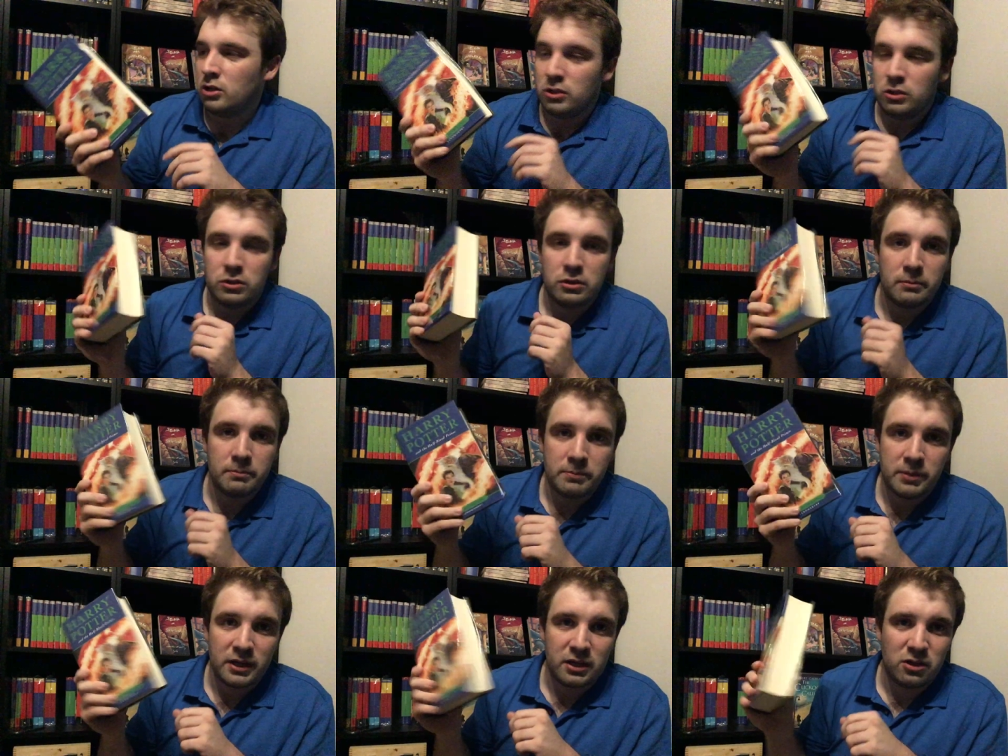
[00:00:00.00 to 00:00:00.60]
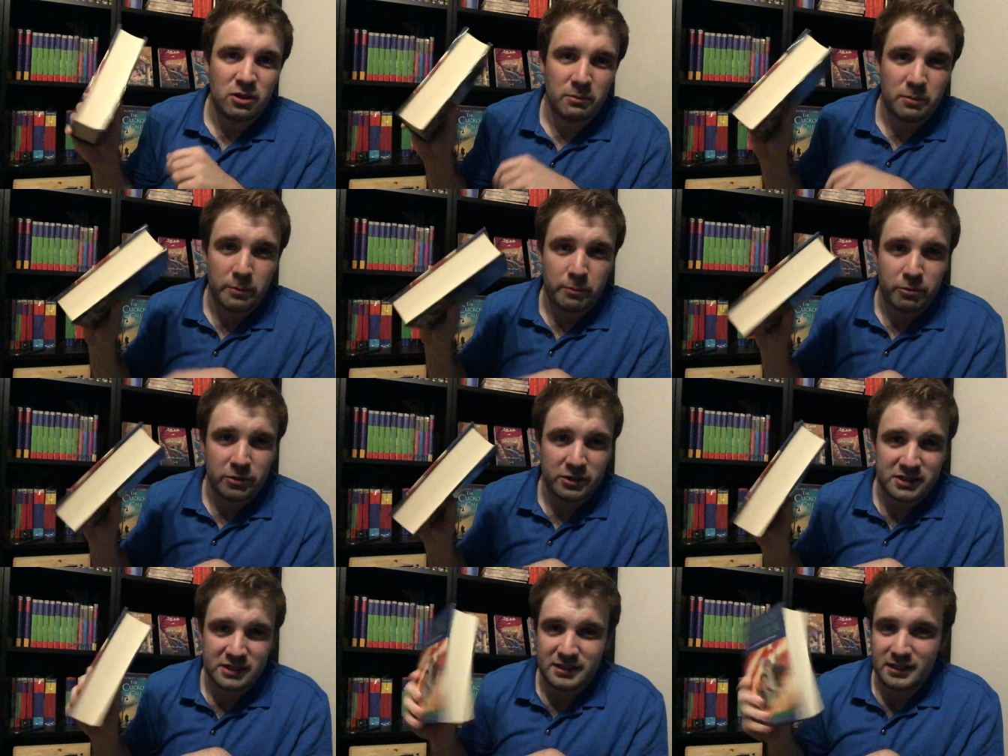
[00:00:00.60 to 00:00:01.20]
you can pick up a
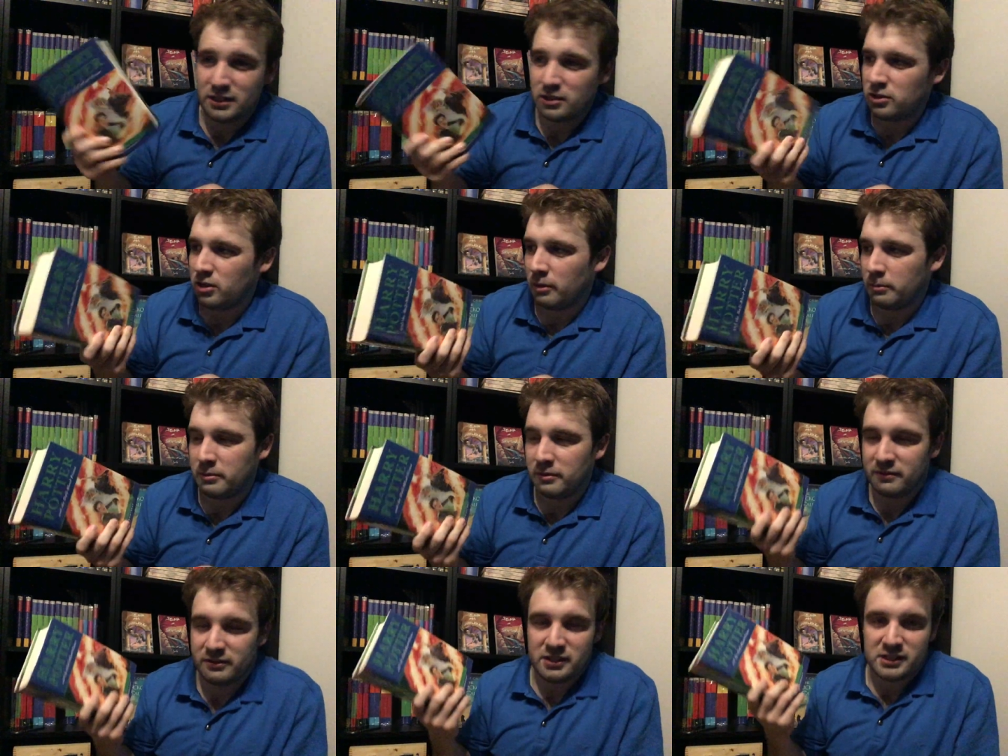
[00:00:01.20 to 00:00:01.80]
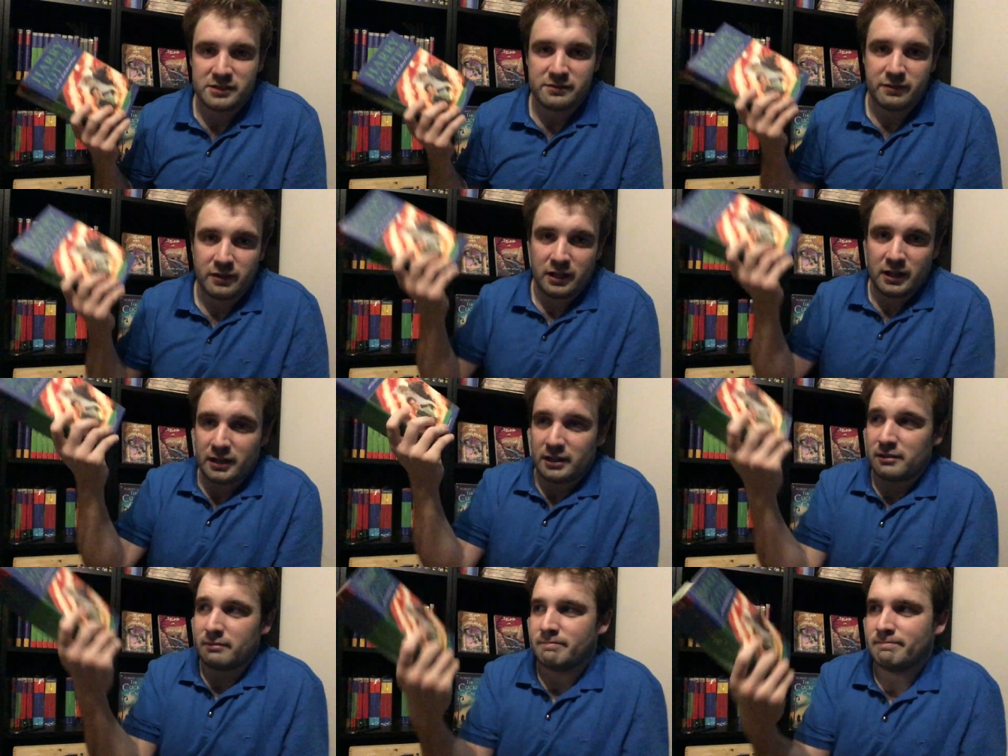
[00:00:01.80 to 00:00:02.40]
pristine copy of this for
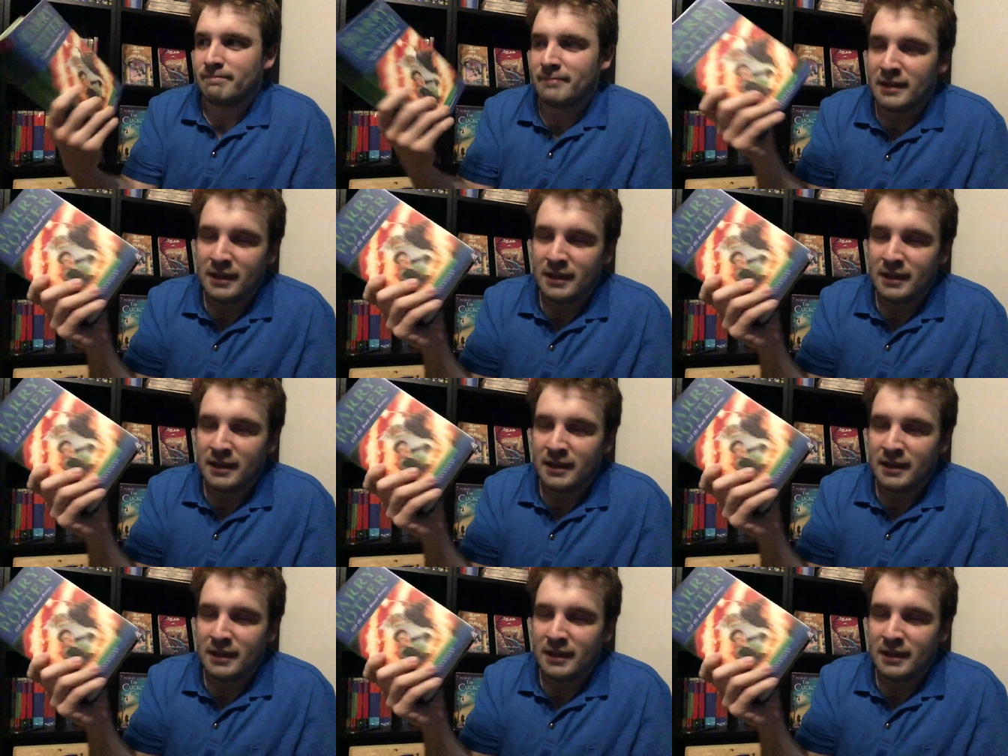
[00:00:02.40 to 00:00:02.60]
like